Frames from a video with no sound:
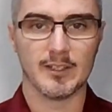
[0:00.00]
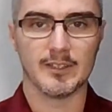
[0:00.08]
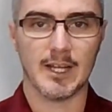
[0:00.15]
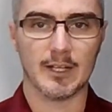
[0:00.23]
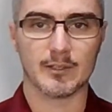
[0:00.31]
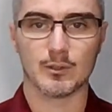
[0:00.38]

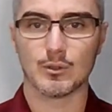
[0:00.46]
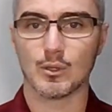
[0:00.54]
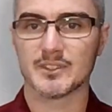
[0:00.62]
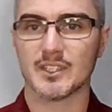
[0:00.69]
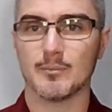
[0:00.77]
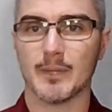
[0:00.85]
Now, it will
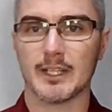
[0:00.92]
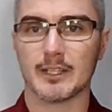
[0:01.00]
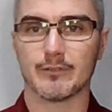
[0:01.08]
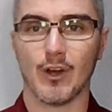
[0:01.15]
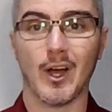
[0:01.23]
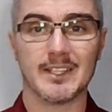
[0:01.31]
also
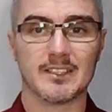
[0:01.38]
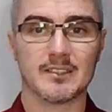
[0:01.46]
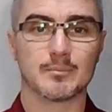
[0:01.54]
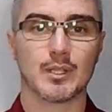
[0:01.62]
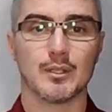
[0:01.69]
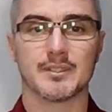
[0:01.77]
make finding the
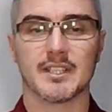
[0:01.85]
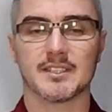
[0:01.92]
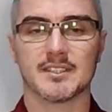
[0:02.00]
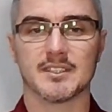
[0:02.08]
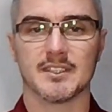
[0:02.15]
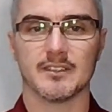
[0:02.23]

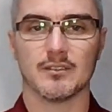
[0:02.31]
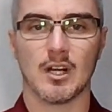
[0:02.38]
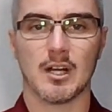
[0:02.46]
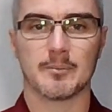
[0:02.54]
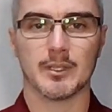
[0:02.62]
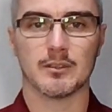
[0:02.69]
processes in the
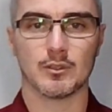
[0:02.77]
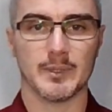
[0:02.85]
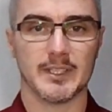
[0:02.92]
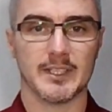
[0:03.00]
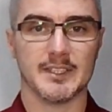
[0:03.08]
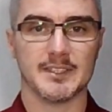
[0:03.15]
library a little
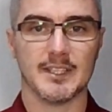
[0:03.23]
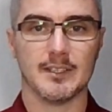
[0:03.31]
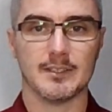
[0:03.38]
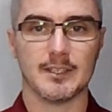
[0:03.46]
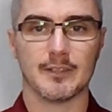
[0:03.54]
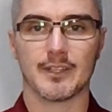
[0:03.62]
bit easier
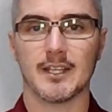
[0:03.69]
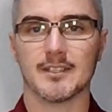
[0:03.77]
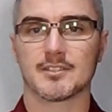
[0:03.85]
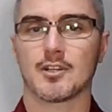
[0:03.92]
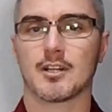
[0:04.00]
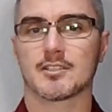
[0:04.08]
if they are
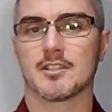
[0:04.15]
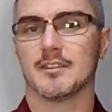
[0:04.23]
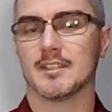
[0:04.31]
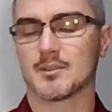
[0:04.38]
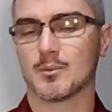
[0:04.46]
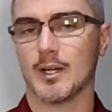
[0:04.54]
structured
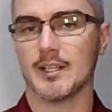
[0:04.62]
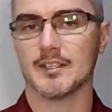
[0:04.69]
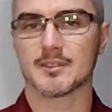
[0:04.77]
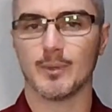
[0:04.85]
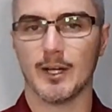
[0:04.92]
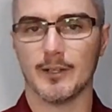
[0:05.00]
this way
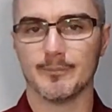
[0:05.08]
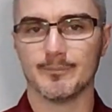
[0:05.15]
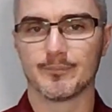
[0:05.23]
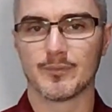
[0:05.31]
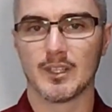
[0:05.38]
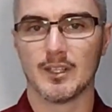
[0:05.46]
as well.
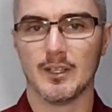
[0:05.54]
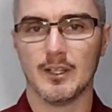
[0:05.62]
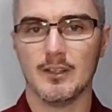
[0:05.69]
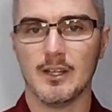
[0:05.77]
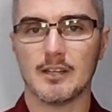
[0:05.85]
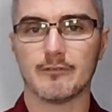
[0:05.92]

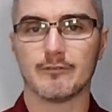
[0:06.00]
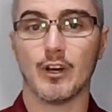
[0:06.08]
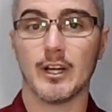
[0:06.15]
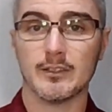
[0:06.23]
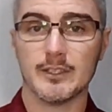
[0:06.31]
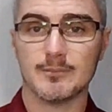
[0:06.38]
And
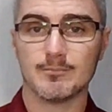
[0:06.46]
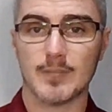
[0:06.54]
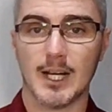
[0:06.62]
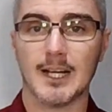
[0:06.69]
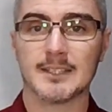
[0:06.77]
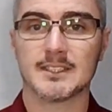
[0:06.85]
finally,
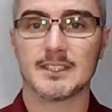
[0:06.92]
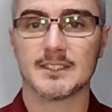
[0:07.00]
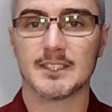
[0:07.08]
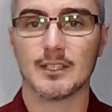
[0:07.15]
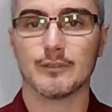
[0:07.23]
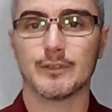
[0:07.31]
ask
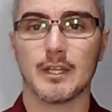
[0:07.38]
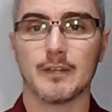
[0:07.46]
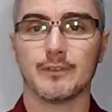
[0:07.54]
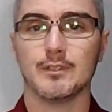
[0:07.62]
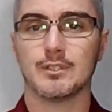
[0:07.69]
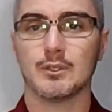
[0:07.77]
yourself
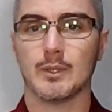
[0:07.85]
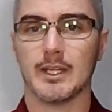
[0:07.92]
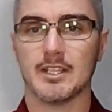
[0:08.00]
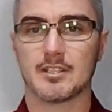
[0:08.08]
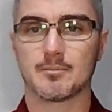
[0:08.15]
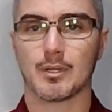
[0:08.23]
if you do
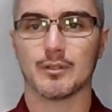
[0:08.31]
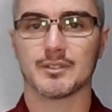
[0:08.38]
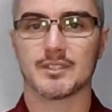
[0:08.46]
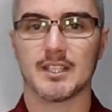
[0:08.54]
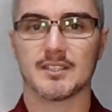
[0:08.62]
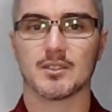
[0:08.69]
each
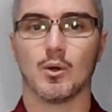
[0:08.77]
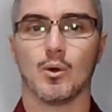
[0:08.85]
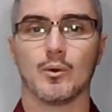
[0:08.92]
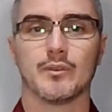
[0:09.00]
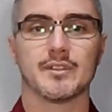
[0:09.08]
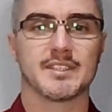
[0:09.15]
process
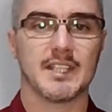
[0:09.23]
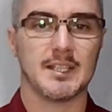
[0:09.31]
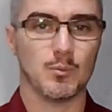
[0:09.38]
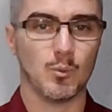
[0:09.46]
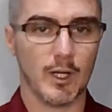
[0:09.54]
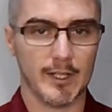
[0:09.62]
all the
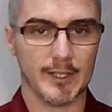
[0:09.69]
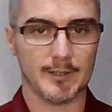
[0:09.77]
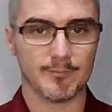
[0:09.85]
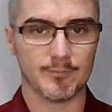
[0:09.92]
same way.